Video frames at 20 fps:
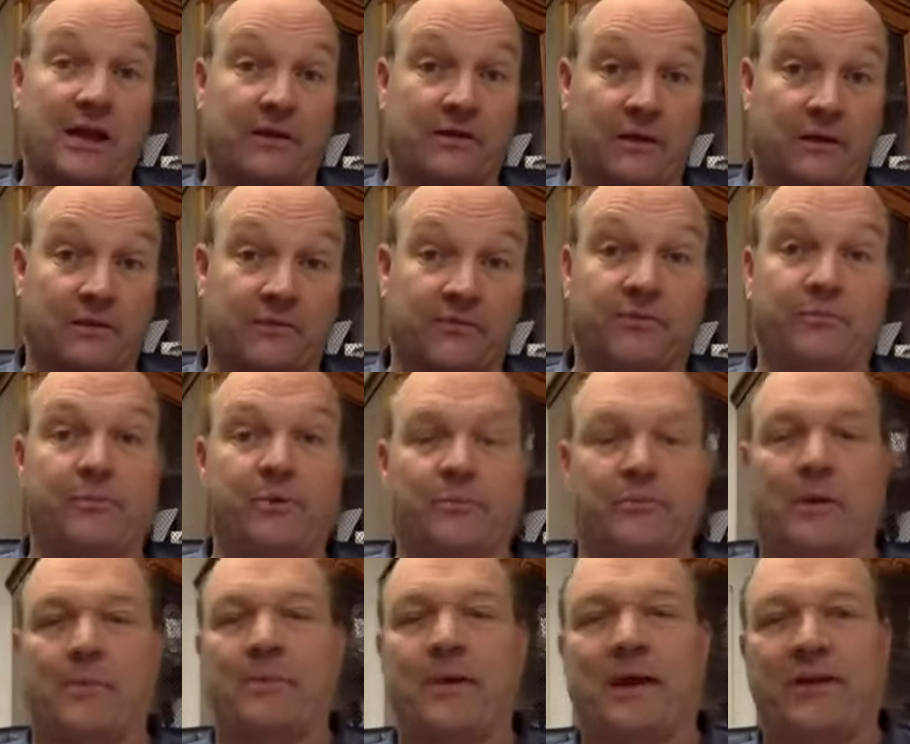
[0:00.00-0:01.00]
let's put my
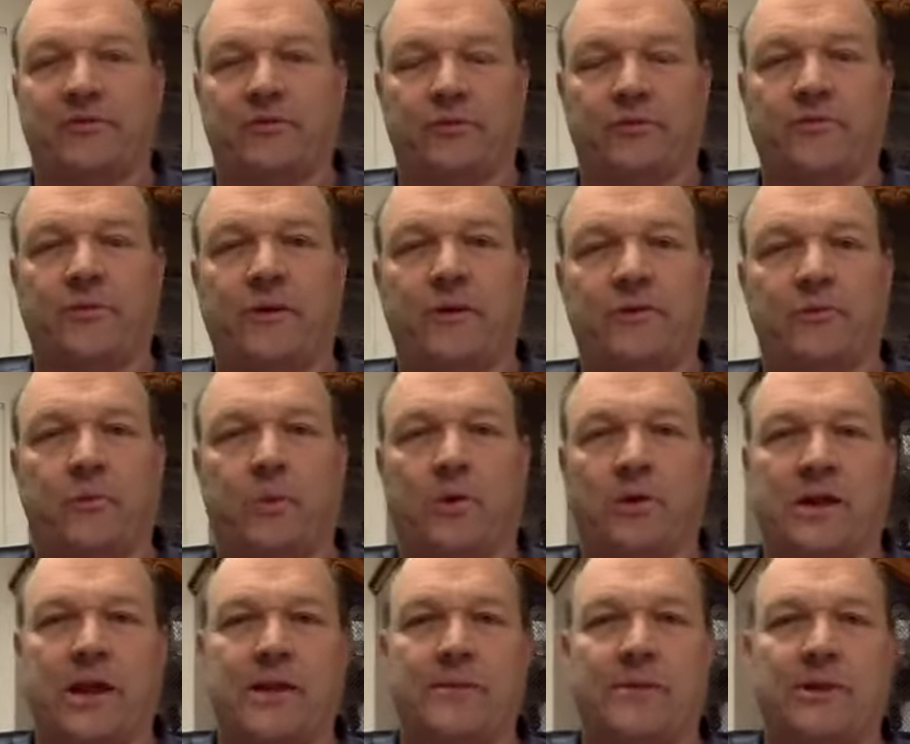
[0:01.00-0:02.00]
pastor's Facebook
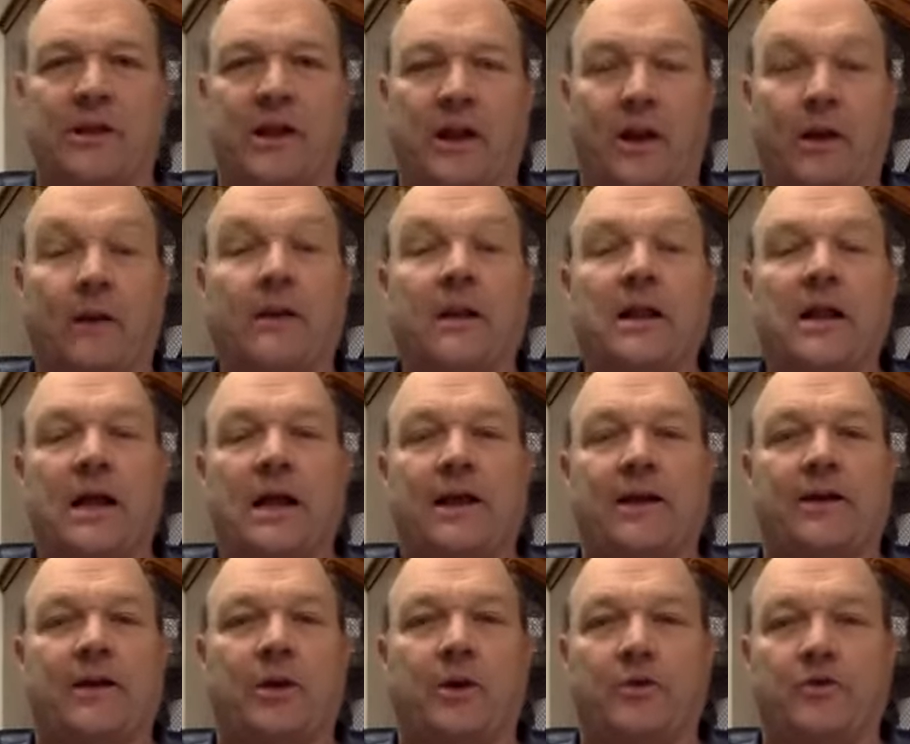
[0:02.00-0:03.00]
name in there, and
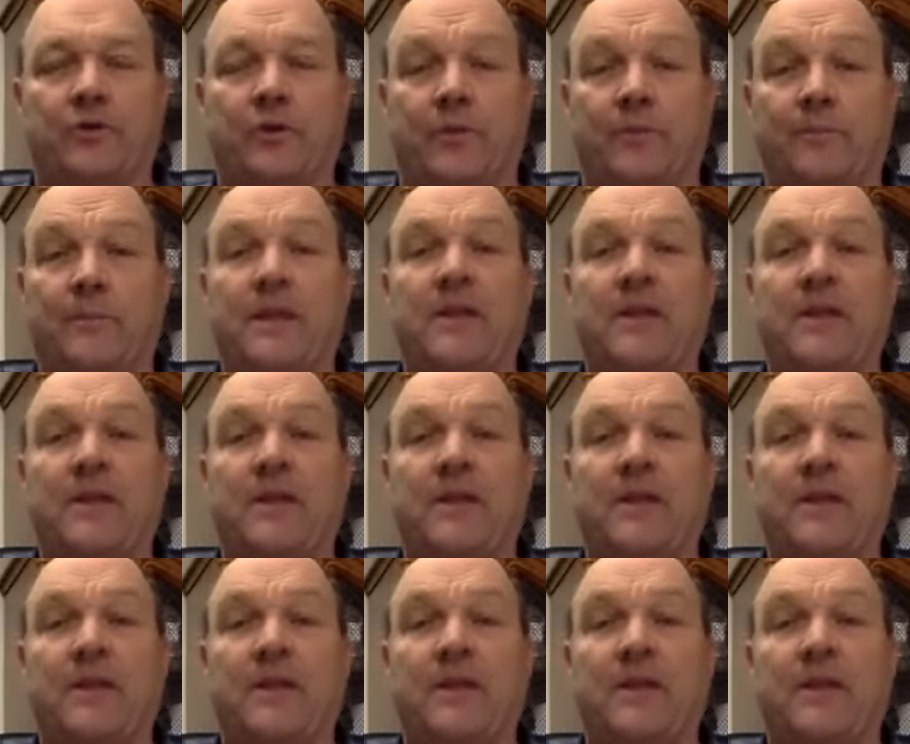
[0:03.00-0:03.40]
it'll go to them.